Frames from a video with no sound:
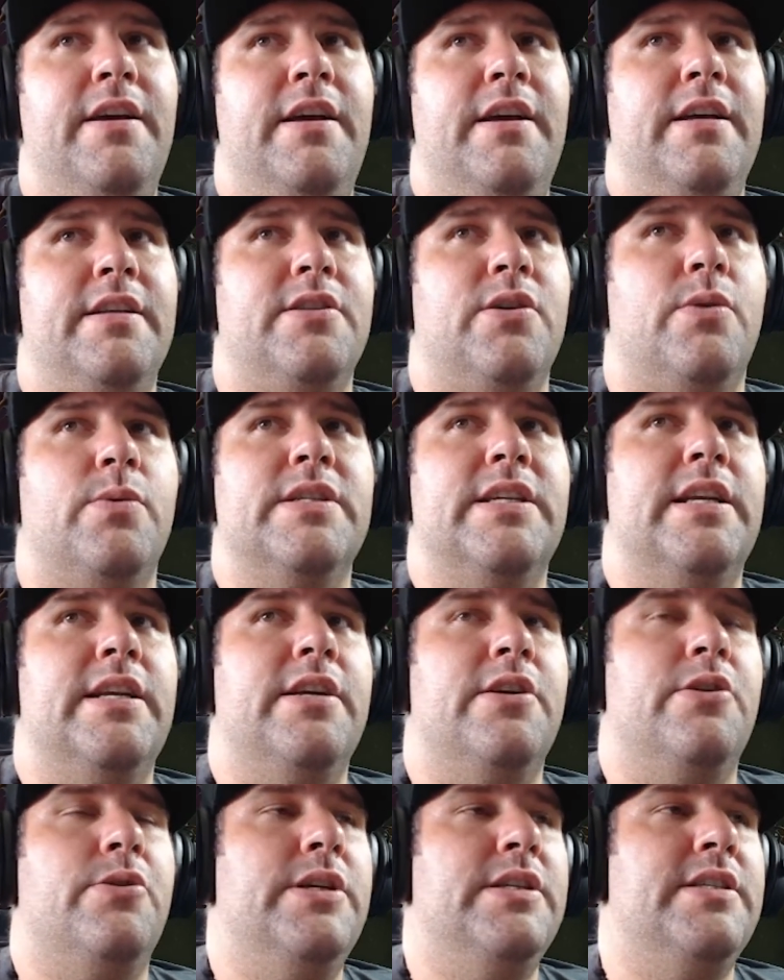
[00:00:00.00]
It's always going to
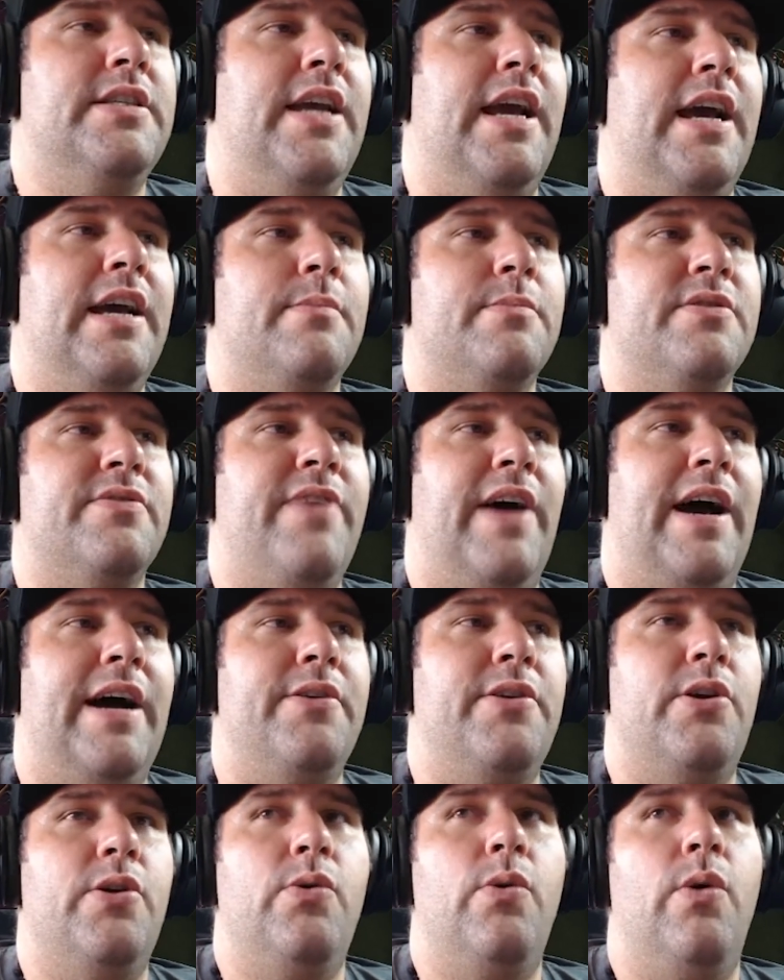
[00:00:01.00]
increase the item's
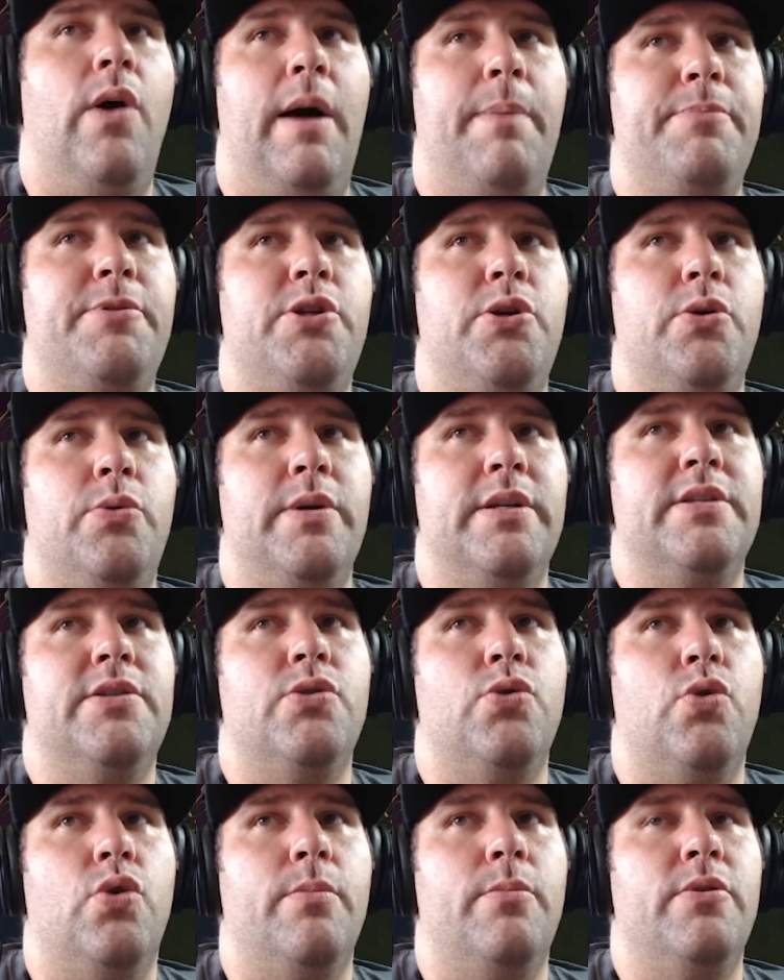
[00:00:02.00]
value up to its
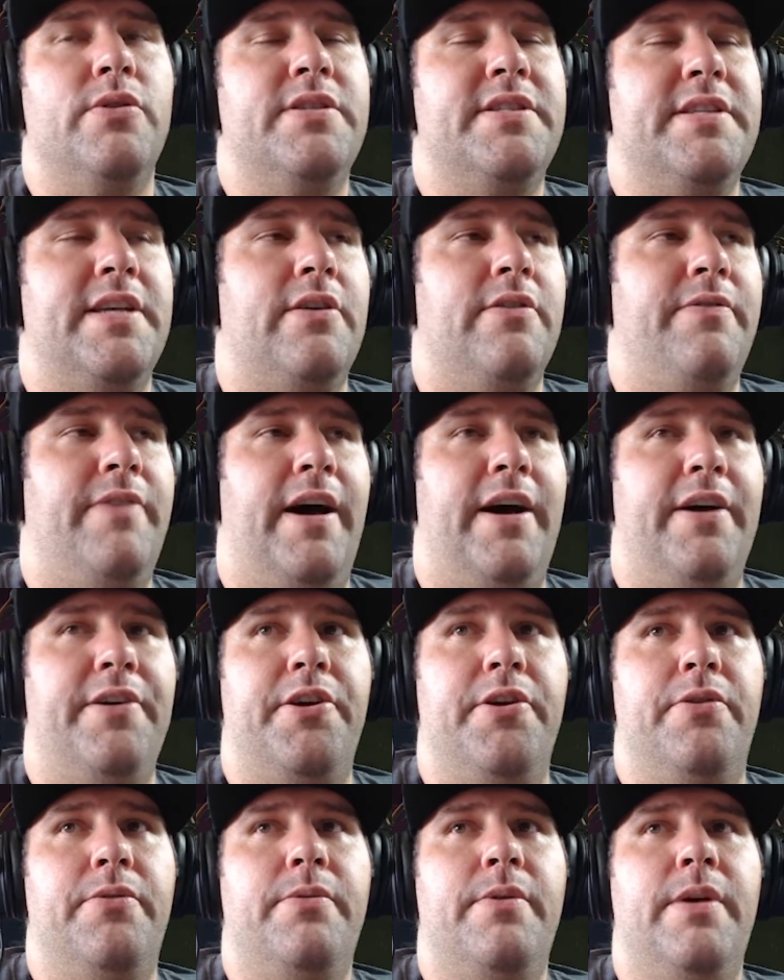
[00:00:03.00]
normal sell
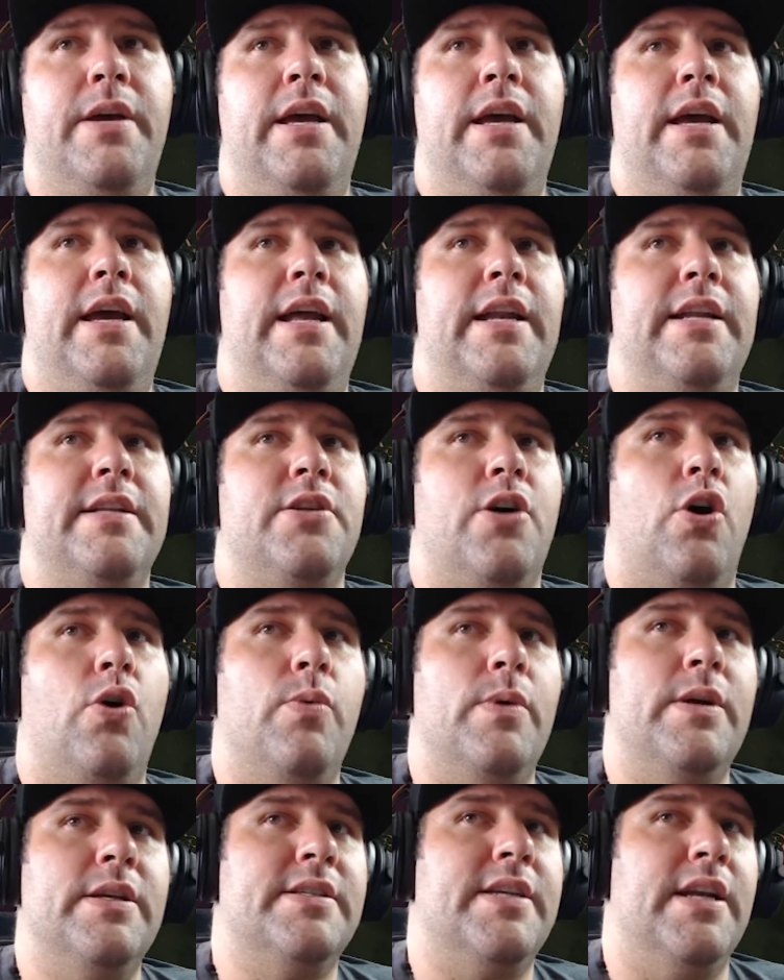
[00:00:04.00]
value, and it's
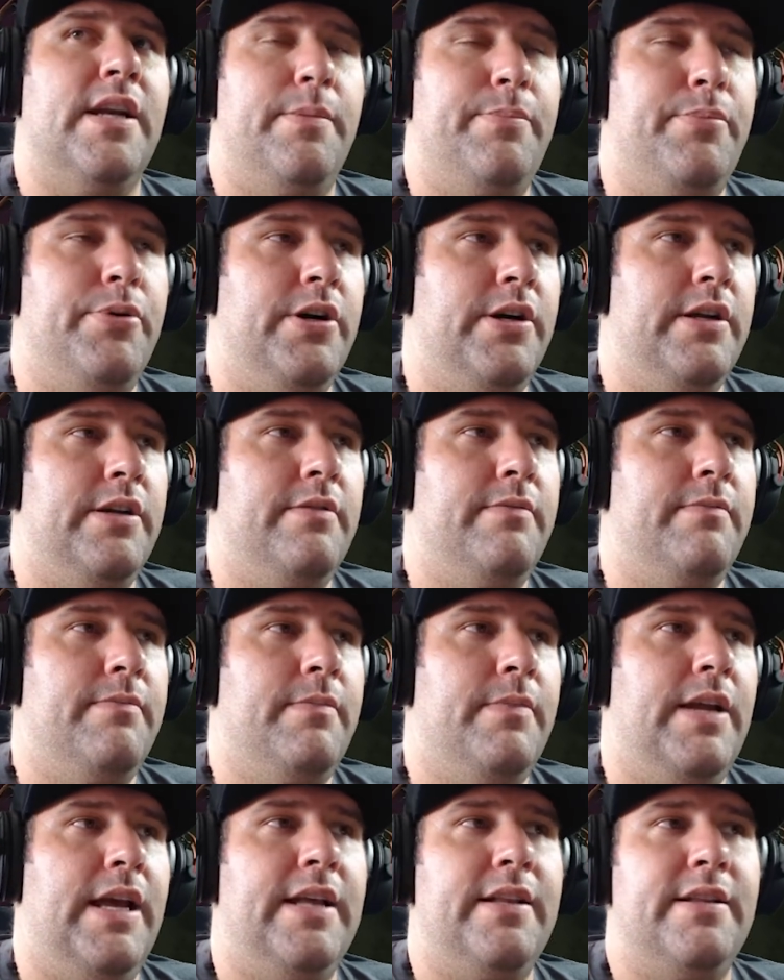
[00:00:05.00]
always going to put
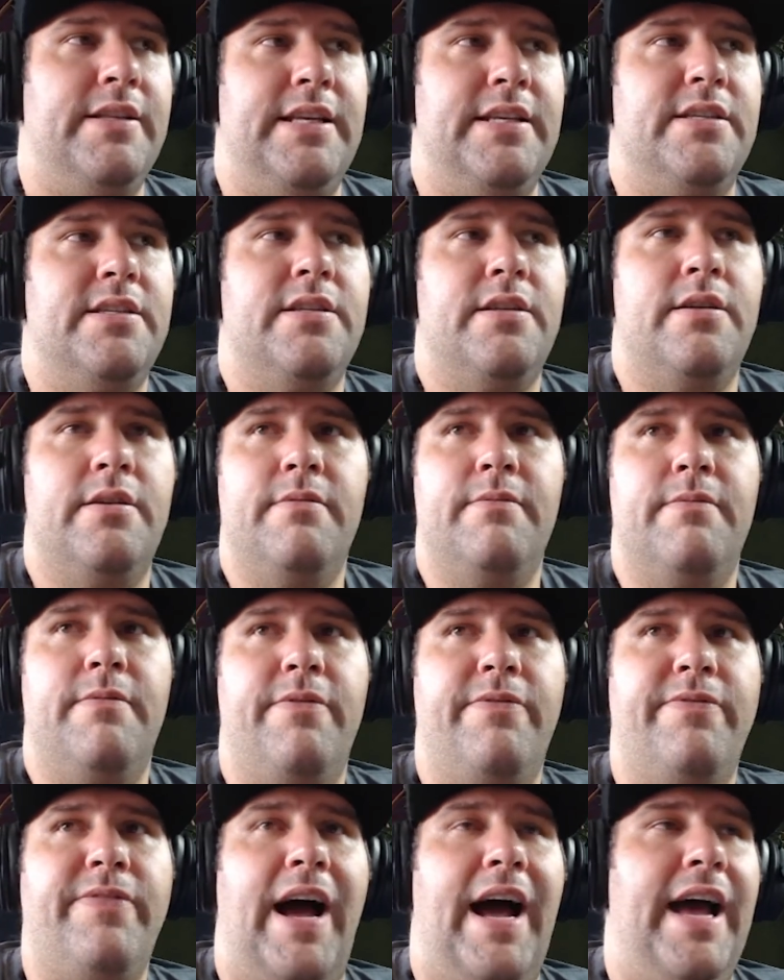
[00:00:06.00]
at least
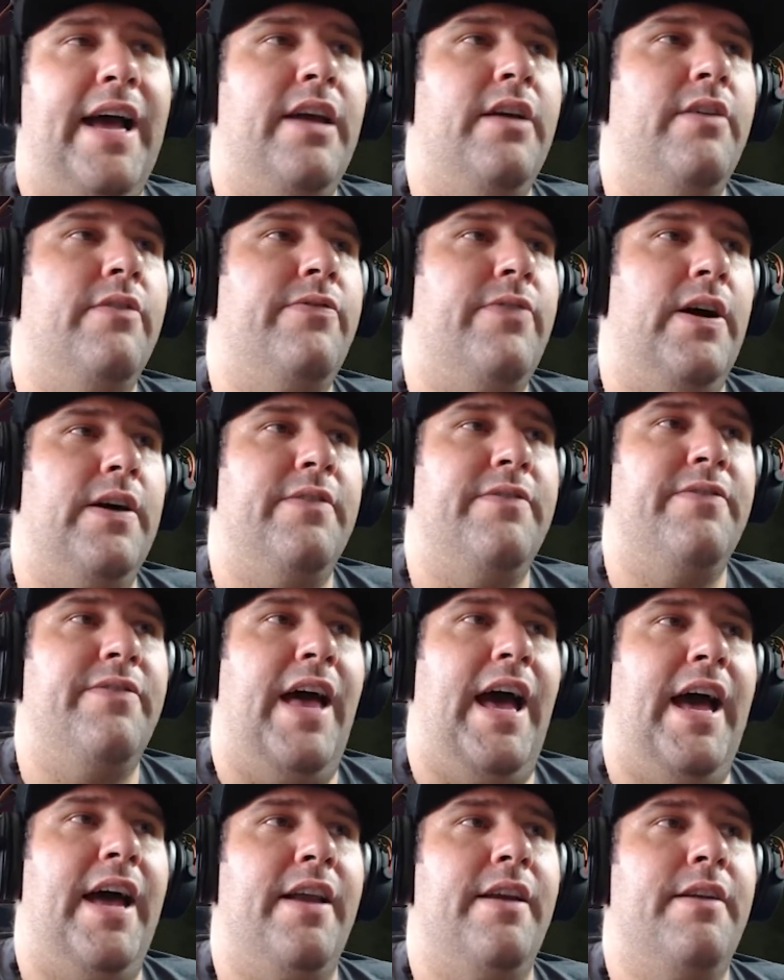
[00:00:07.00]
5 of
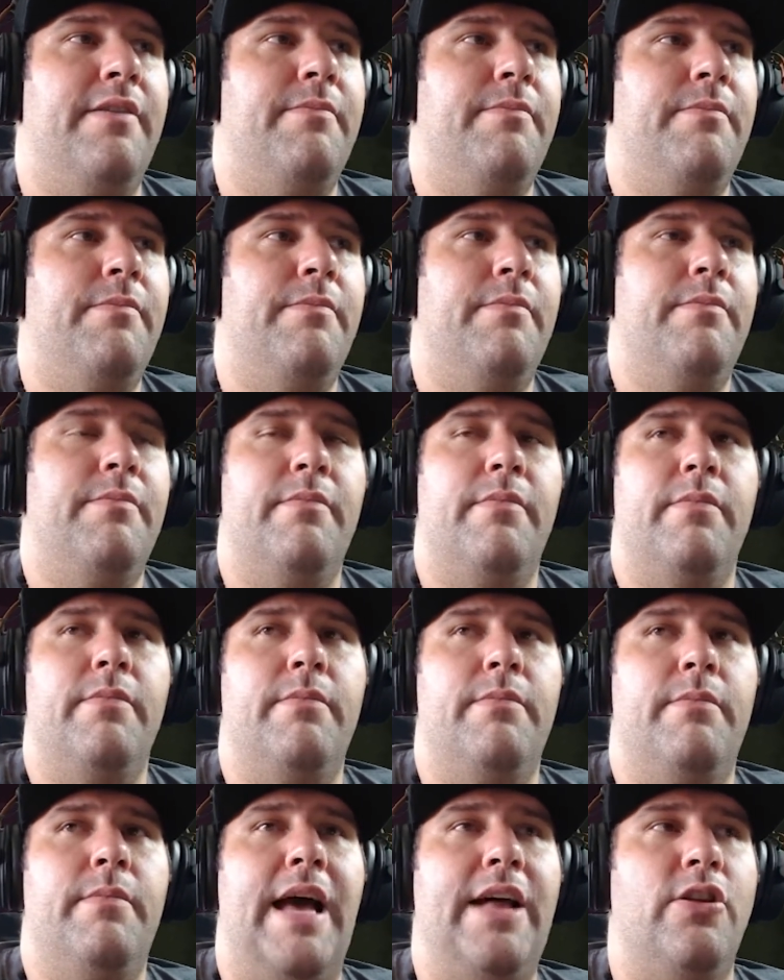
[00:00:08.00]
that
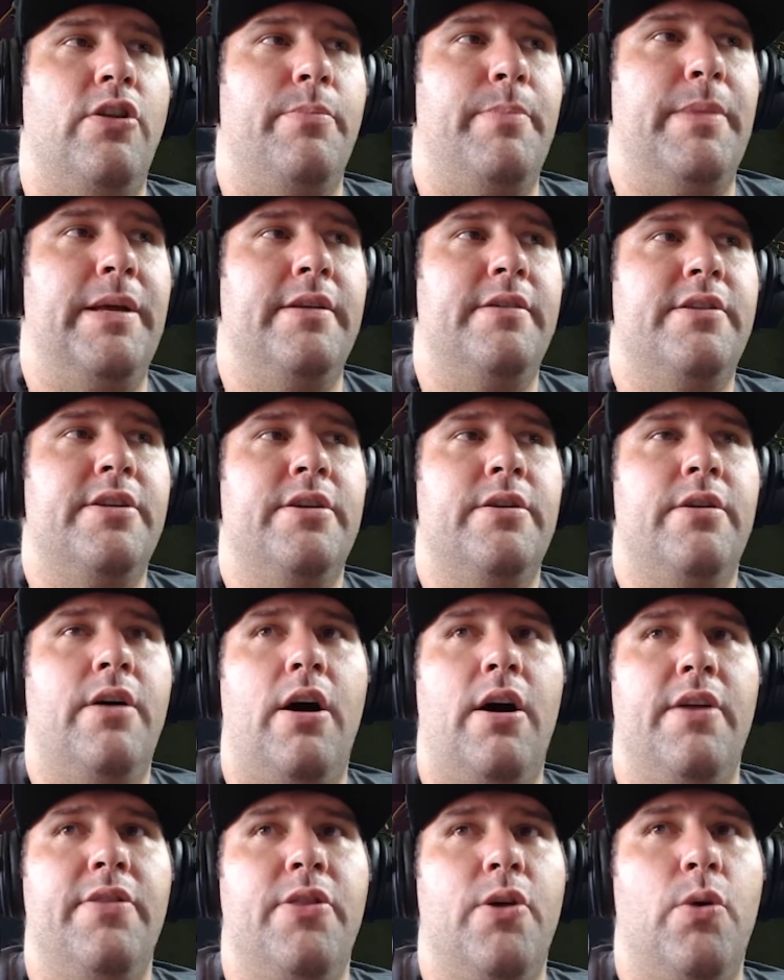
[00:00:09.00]
element
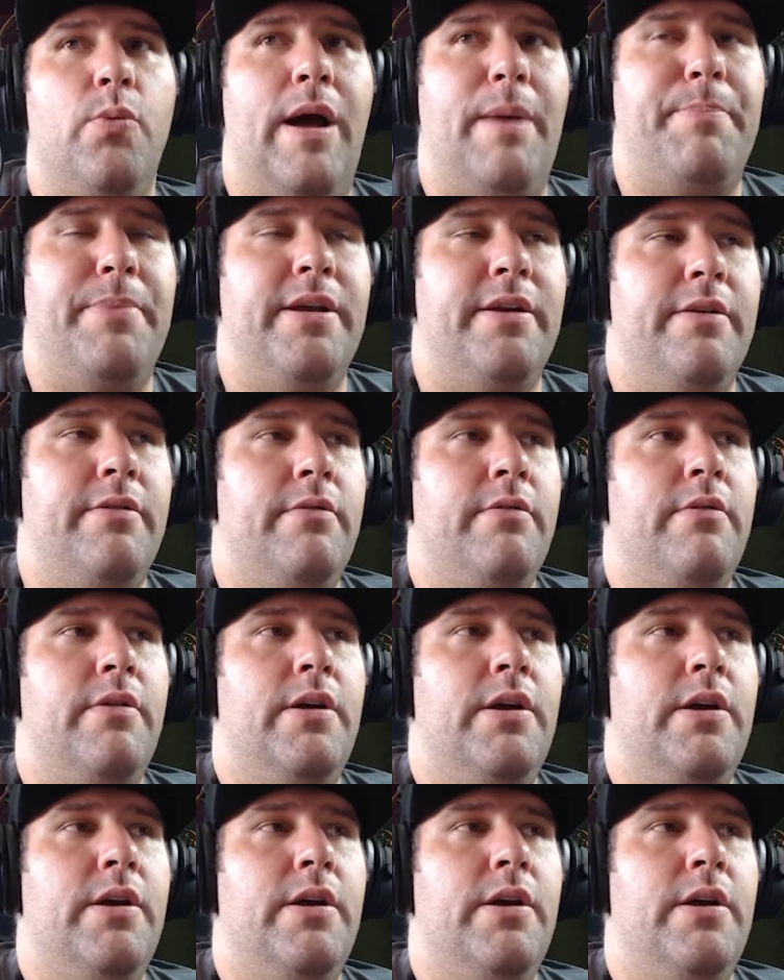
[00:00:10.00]
on the weapon.